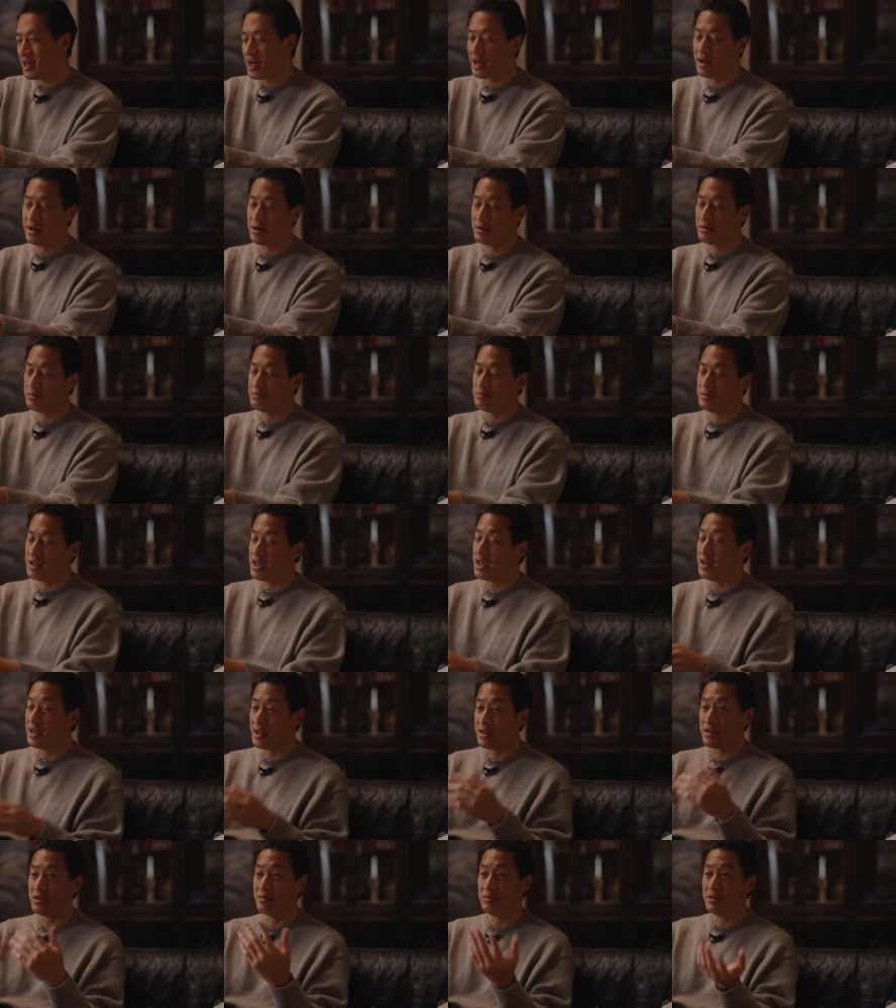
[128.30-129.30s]
how they
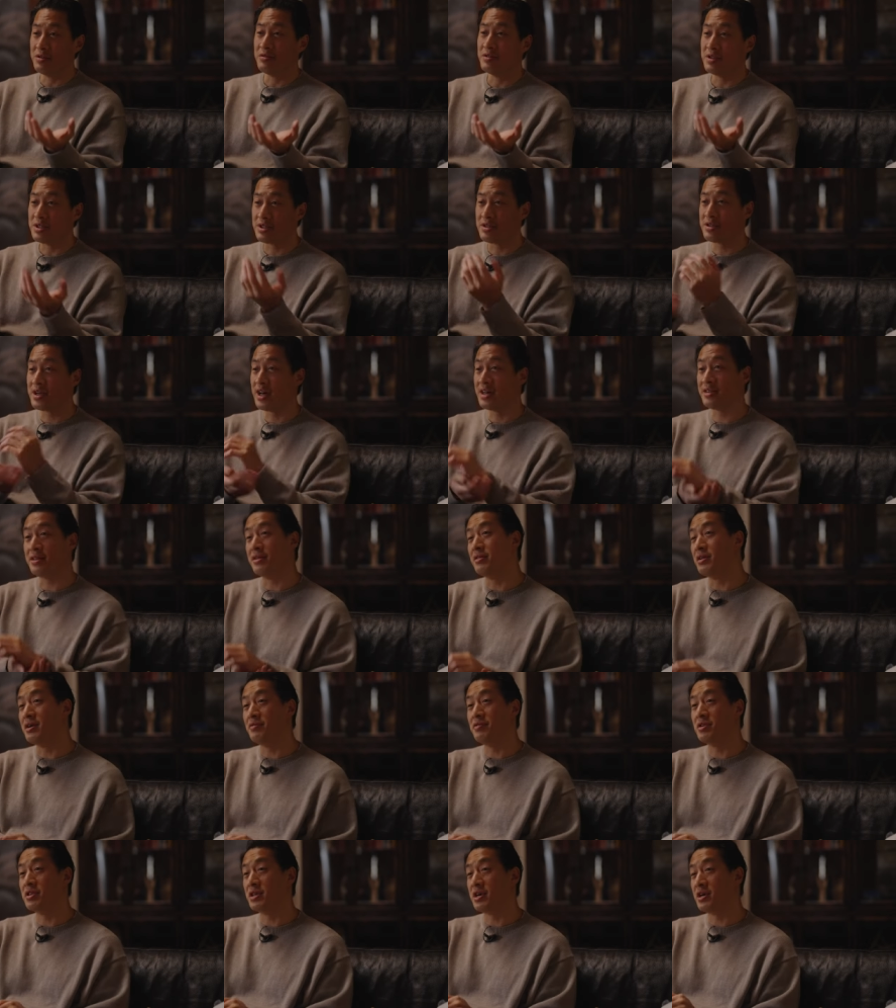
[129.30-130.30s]
get their movies to, at the
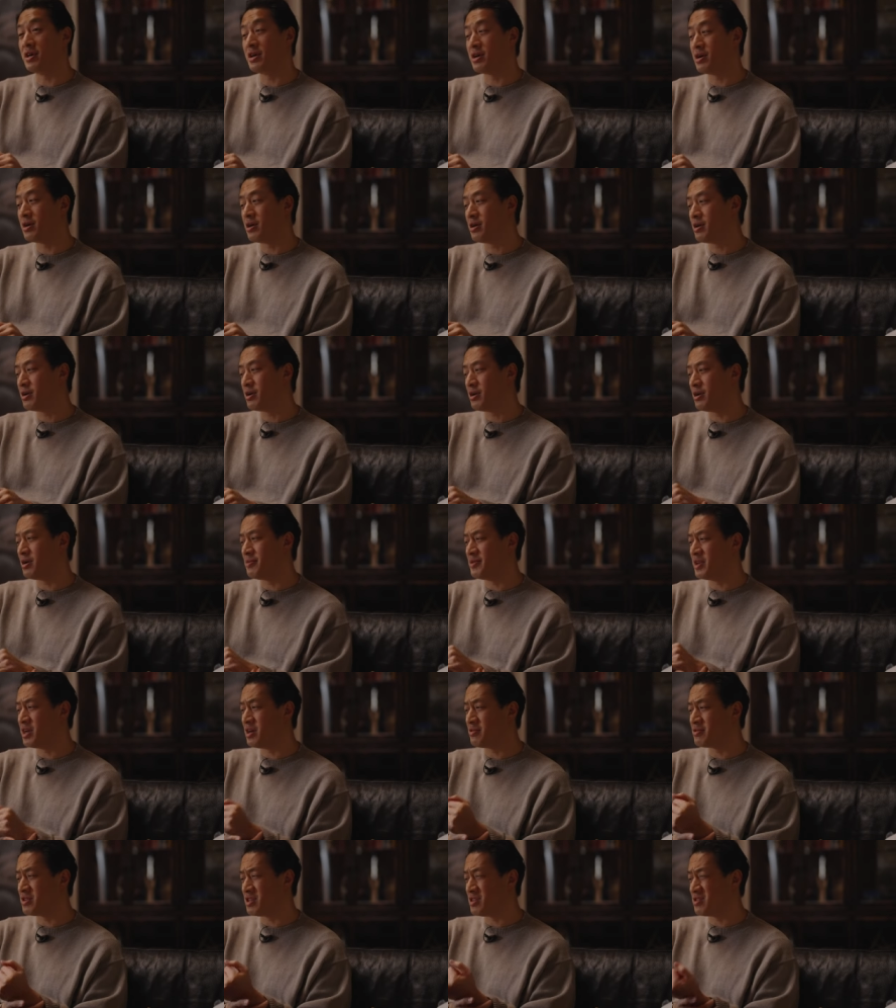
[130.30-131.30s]
level they are. I mean,
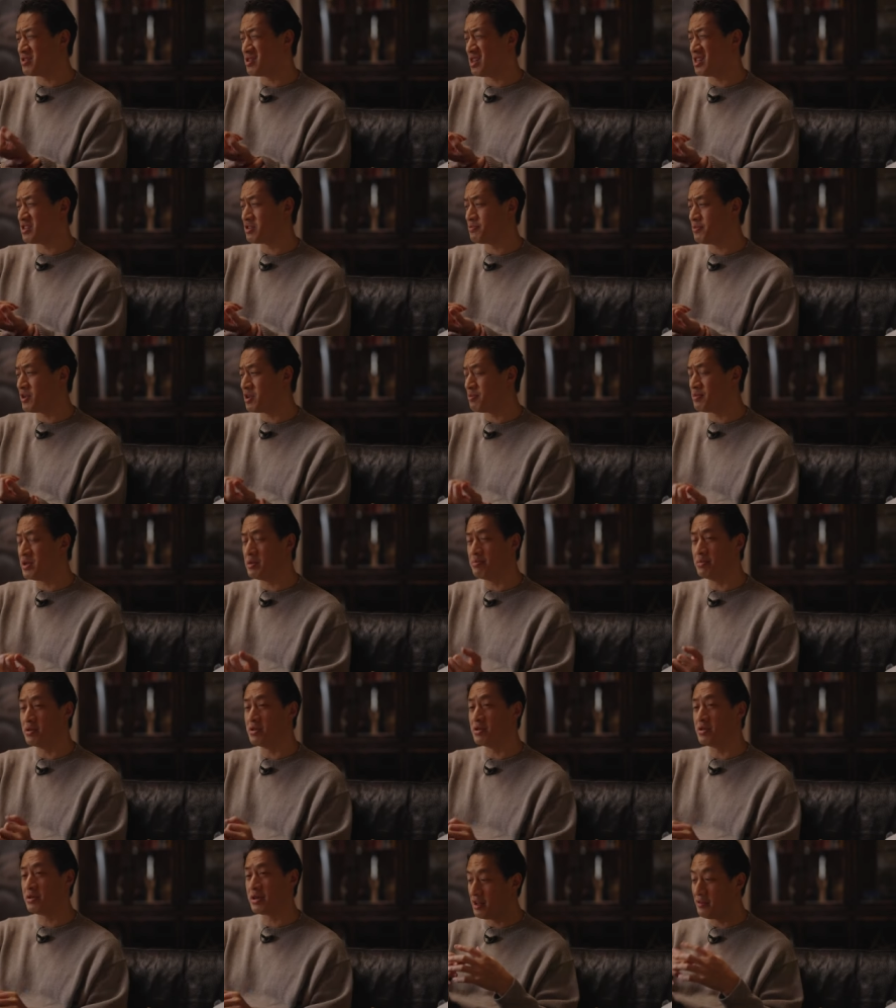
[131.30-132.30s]
obviously there's a lot of smart
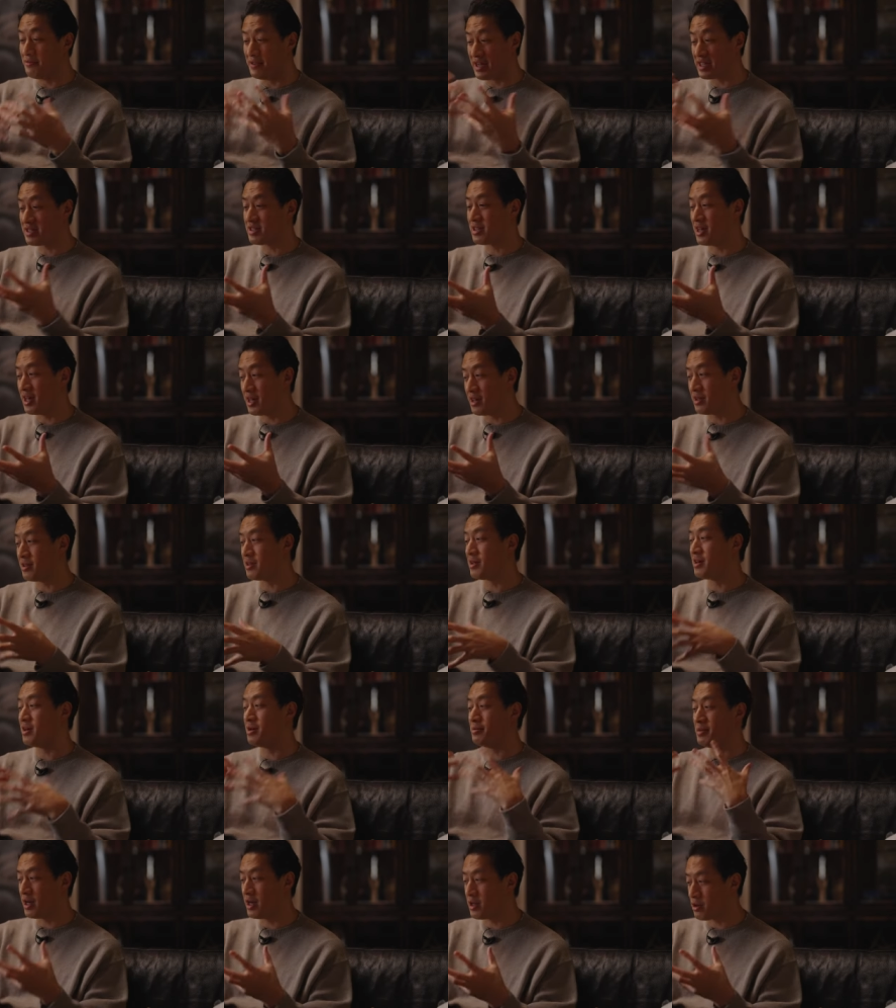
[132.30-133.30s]
people investigating
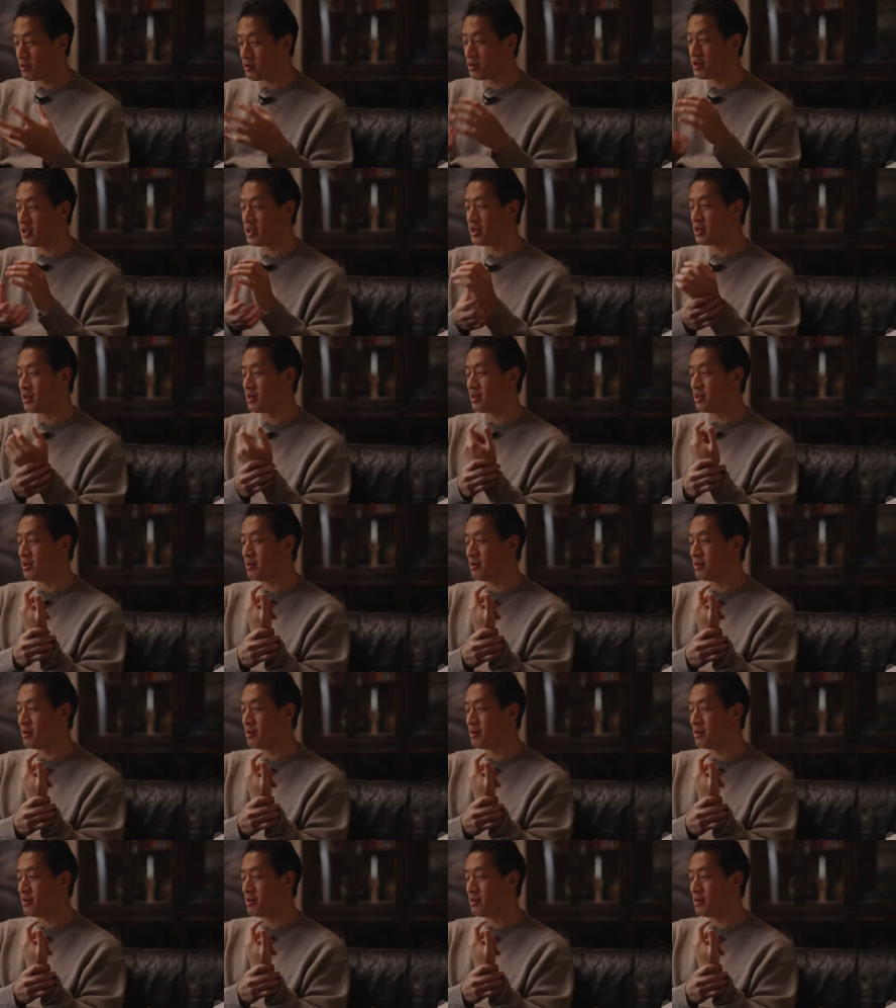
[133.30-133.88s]
them and critiquing